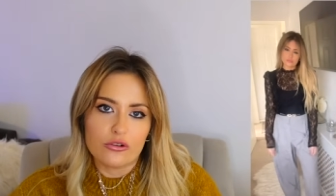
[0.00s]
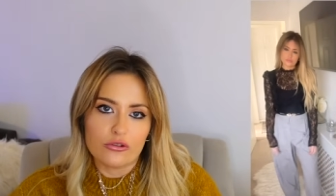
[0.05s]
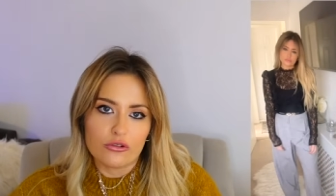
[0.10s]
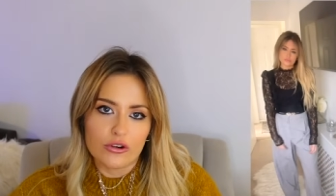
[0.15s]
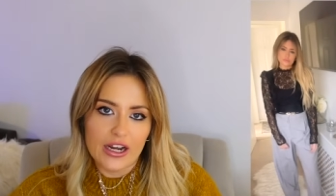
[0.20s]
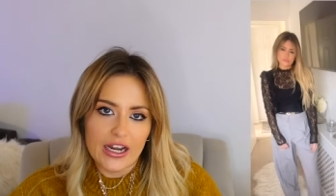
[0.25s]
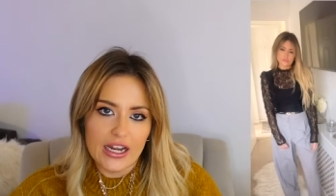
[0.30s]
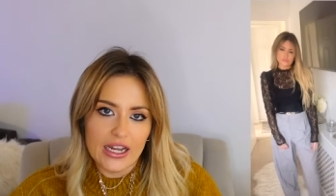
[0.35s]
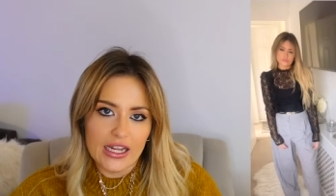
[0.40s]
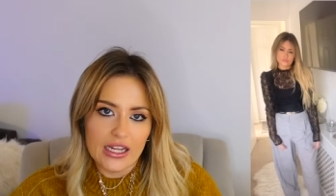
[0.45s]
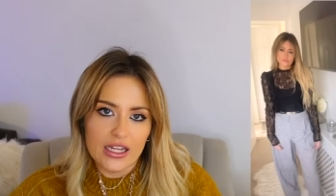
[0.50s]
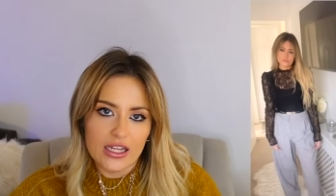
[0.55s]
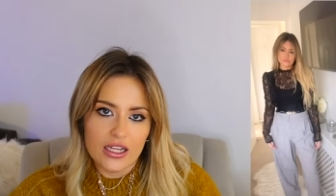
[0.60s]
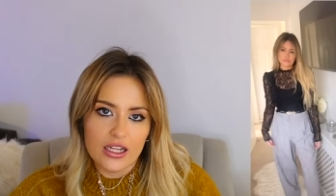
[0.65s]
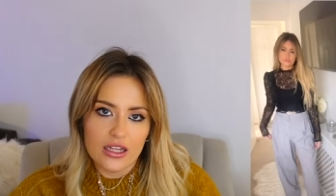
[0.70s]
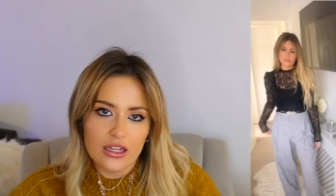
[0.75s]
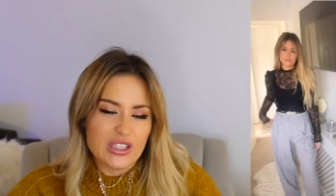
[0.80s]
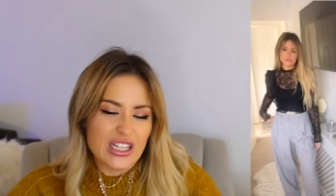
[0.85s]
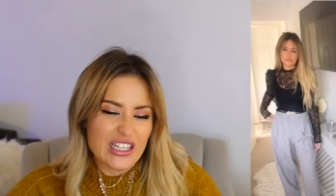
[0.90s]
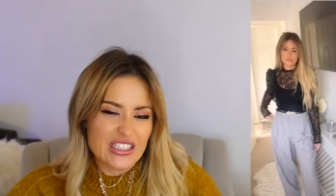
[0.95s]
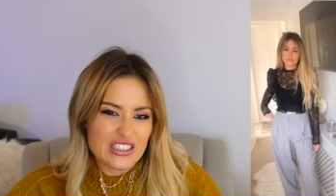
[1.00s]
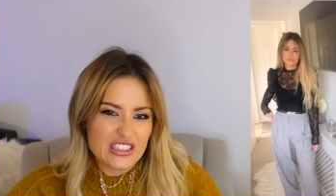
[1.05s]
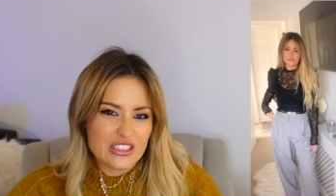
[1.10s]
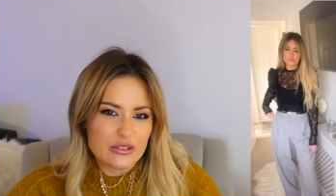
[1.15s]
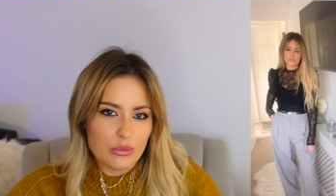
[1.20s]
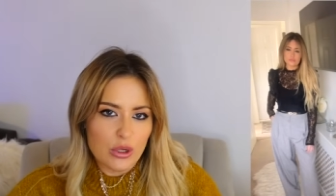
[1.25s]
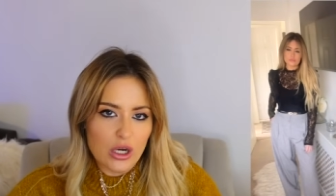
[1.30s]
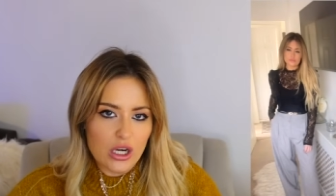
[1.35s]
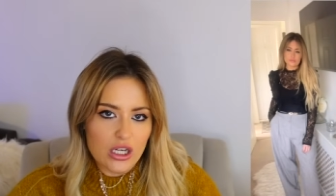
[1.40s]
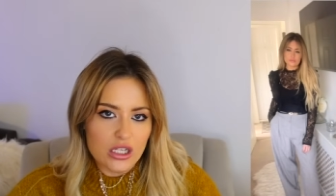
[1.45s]
grey, like,
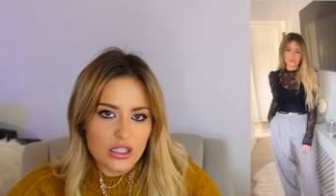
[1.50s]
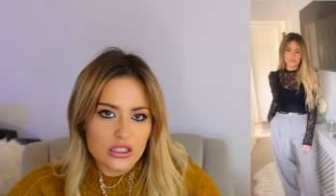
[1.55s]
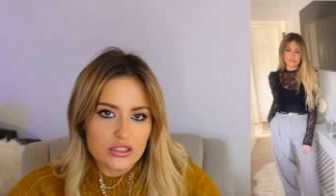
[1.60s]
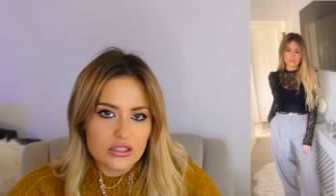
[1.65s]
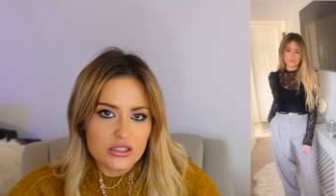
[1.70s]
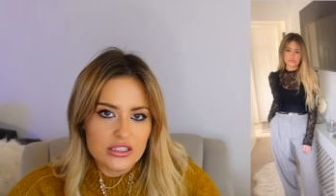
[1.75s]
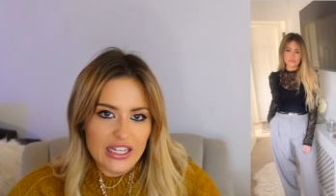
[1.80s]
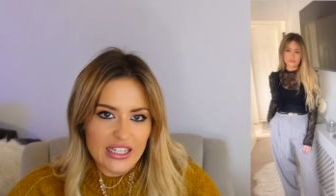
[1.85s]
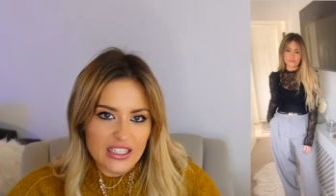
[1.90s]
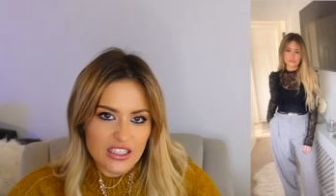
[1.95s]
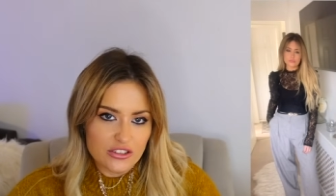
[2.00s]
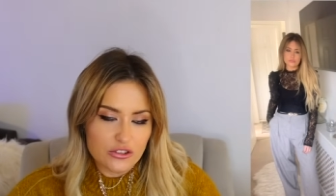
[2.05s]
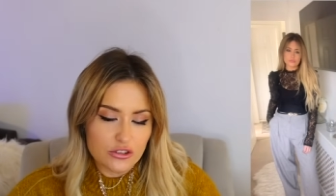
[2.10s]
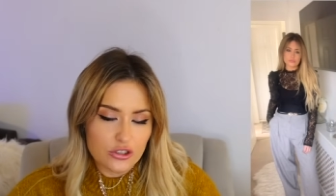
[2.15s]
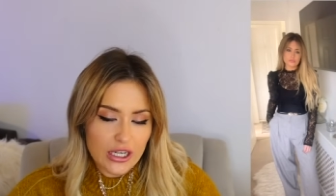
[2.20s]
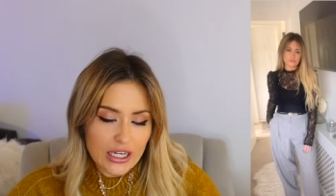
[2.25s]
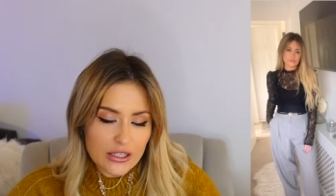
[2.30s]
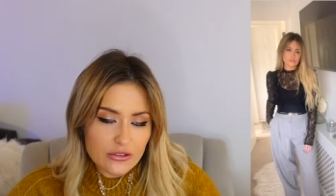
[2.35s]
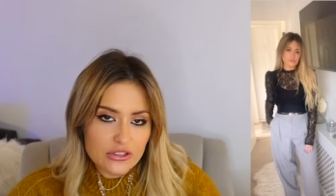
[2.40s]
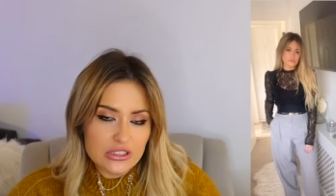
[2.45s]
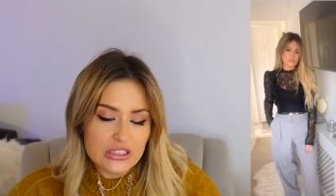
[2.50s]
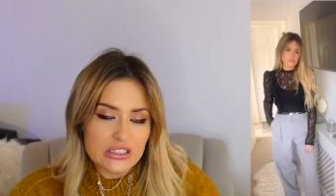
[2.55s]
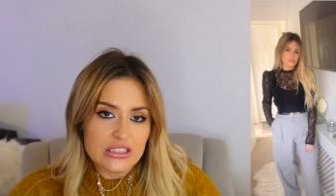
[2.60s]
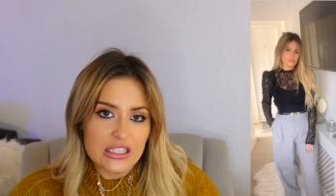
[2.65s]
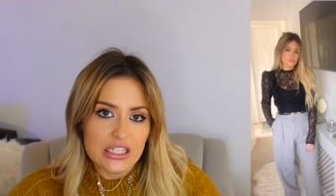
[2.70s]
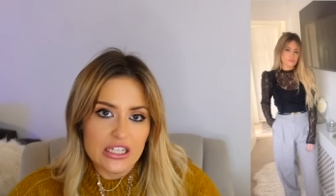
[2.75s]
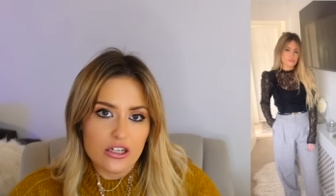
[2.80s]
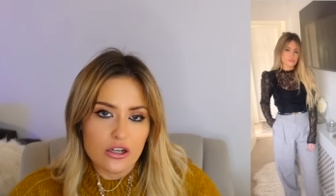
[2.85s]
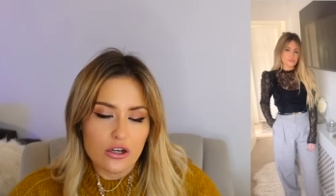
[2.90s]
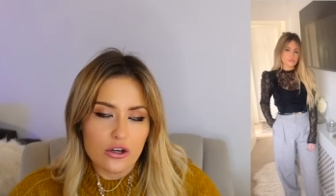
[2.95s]
smart tailored trousers
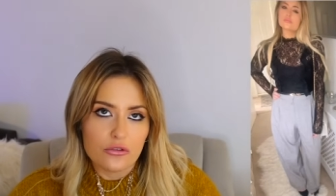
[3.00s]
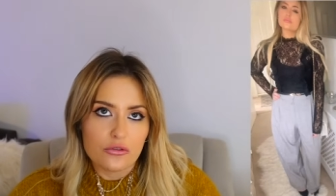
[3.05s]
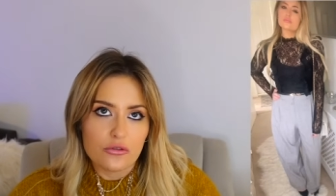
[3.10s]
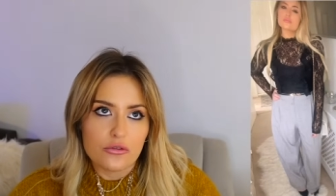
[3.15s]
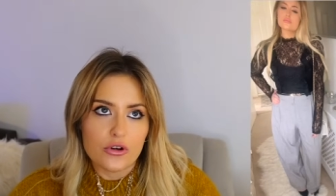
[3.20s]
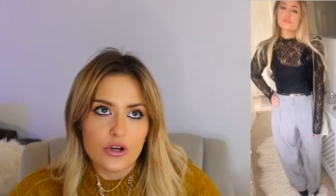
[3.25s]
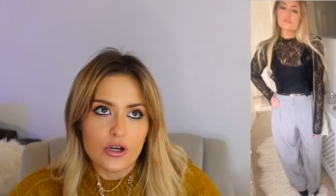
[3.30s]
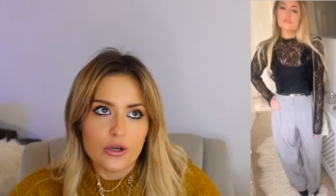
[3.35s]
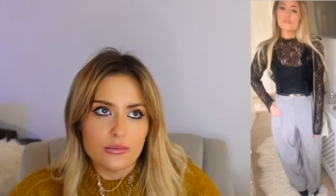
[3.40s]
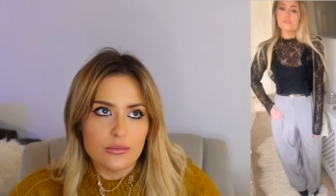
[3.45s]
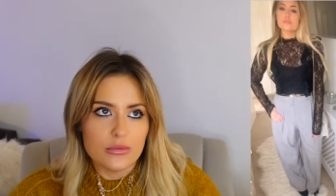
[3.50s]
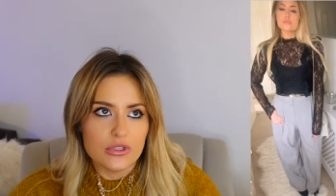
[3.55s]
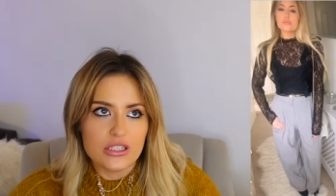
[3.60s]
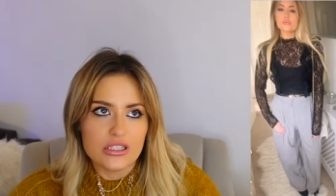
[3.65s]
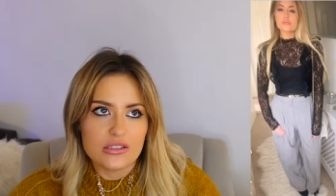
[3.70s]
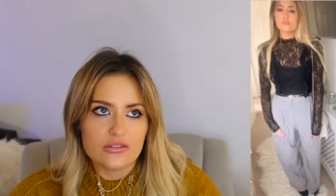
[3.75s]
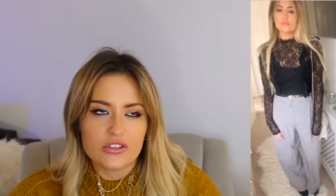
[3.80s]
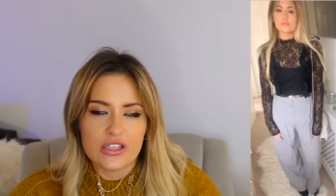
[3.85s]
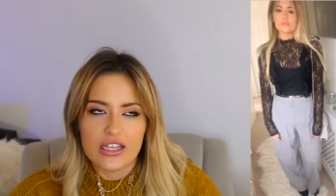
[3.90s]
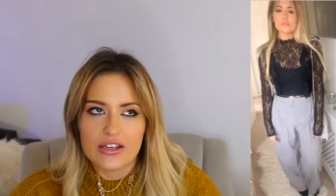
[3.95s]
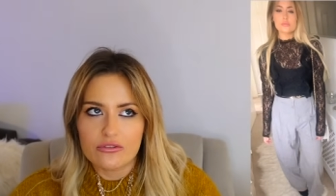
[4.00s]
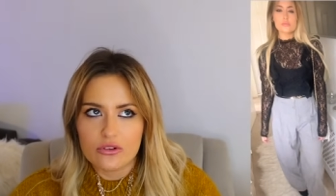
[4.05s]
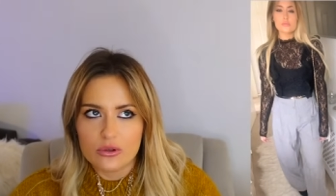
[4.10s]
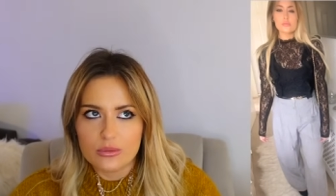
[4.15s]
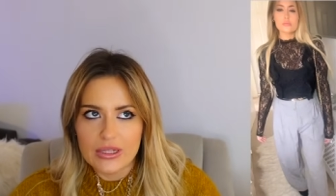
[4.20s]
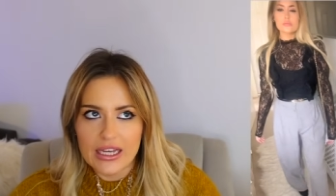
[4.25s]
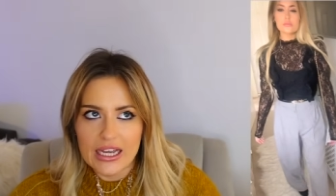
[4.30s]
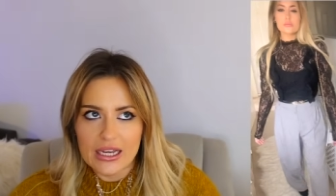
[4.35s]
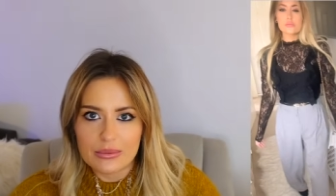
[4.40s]
that I got from, they're from the